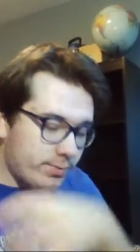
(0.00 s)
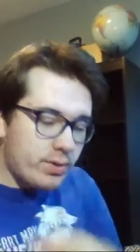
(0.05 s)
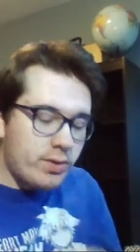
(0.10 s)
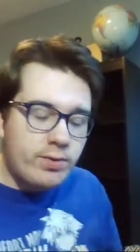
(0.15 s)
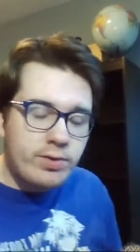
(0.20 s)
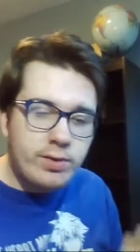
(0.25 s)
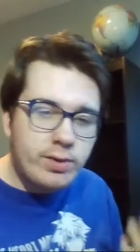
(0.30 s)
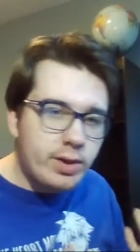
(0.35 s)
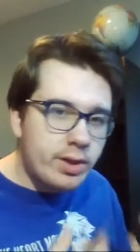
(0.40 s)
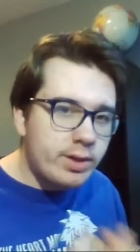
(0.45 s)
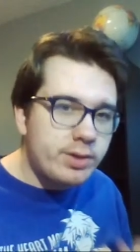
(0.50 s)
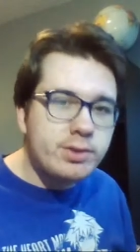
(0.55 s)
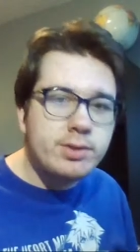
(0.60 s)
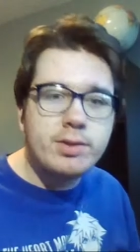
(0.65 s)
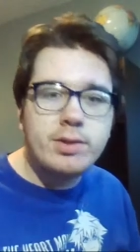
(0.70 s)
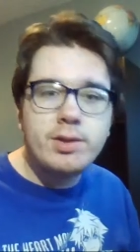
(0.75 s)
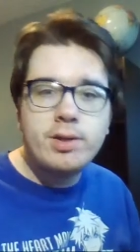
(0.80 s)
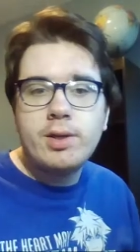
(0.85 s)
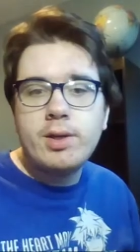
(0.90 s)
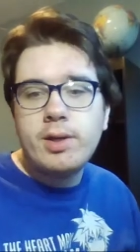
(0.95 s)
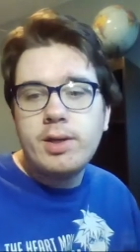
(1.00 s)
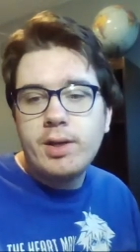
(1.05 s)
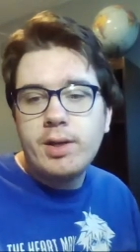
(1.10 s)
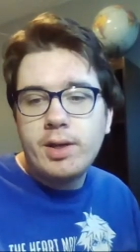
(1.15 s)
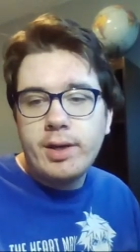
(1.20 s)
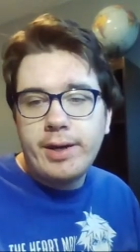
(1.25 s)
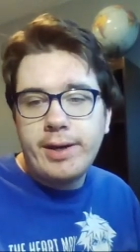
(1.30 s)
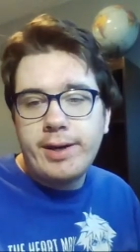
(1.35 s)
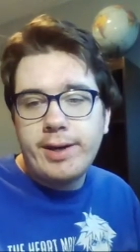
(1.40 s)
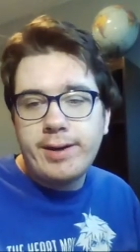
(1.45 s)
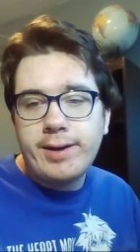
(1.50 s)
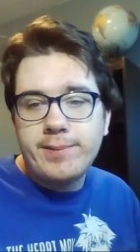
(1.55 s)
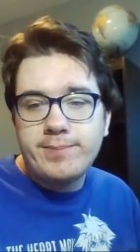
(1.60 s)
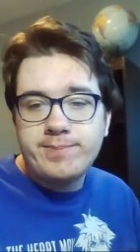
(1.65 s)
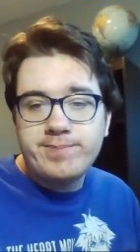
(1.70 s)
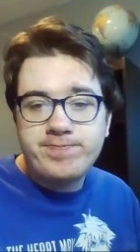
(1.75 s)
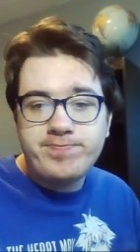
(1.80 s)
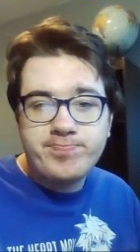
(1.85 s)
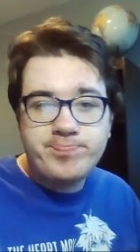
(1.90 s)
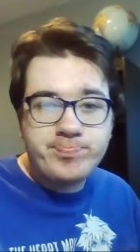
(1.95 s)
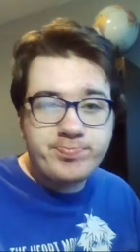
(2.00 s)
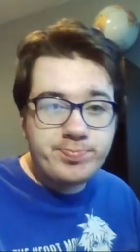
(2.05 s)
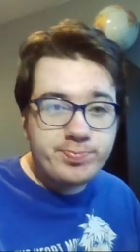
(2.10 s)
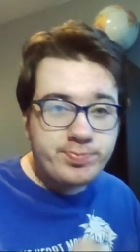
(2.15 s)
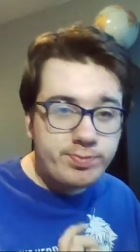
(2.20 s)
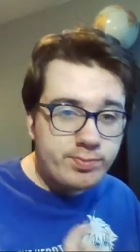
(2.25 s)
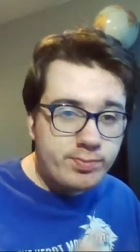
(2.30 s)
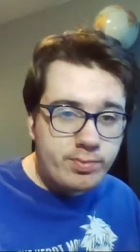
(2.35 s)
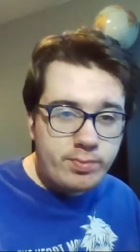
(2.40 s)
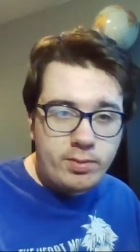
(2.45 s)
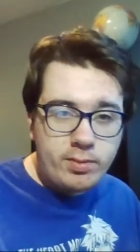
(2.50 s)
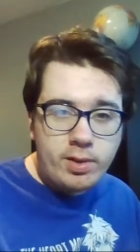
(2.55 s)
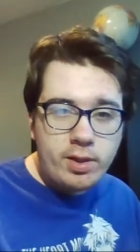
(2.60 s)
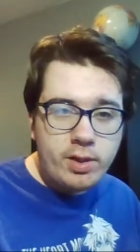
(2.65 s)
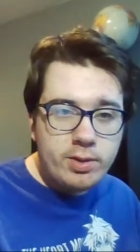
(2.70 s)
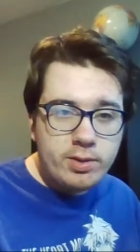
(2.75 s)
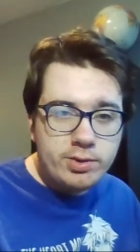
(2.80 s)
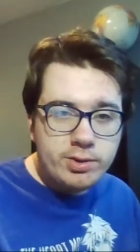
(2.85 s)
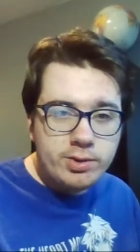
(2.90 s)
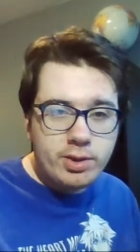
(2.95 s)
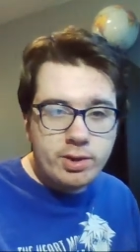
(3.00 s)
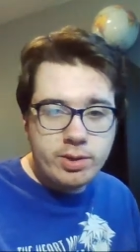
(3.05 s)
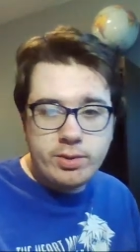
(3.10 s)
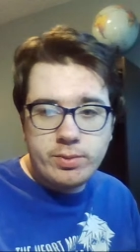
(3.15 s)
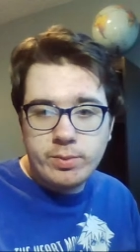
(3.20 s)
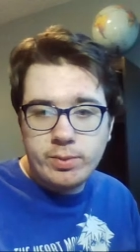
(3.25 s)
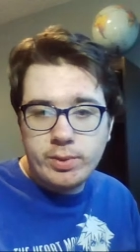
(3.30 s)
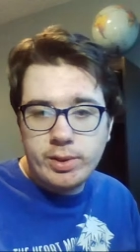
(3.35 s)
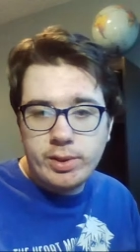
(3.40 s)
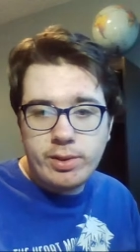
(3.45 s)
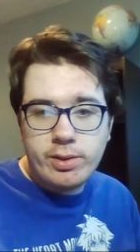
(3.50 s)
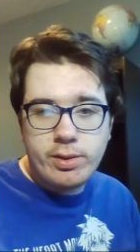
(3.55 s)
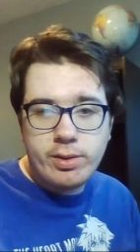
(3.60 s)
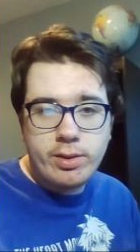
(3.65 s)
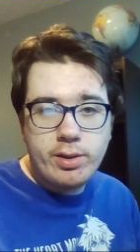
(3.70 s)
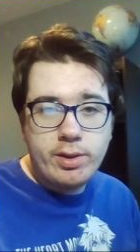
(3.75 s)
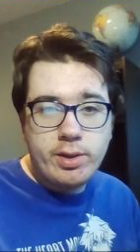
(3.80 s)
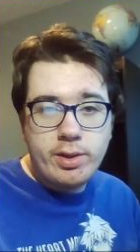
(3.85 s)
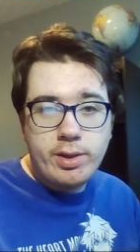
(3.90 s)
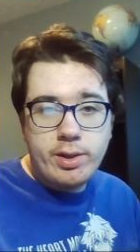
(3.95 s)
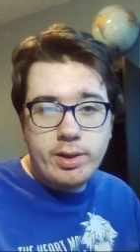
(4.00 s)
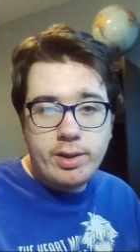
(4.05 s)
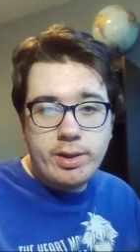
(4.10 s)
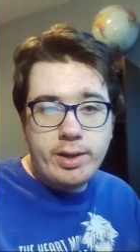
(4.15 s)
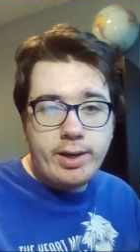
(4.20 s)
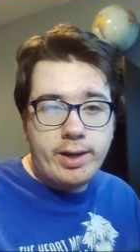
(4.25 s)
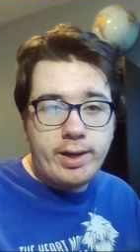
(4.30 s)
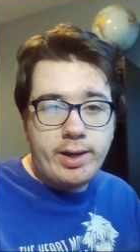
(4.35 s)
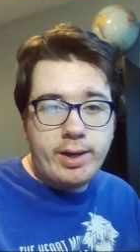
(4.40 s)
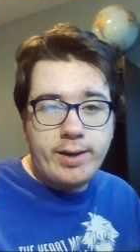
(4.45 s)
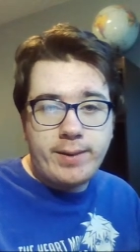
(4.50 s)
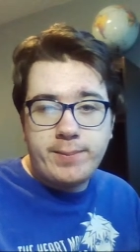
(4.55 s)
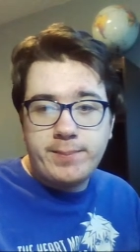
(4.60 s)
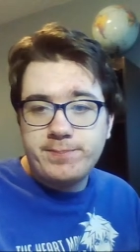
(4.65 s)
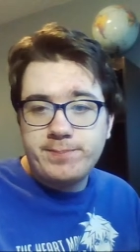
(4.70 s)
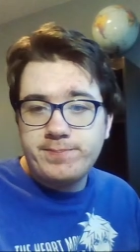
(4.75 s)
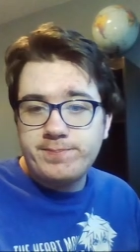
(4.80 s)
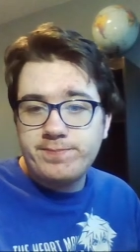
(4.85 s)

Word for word: few days. Um, starting with um,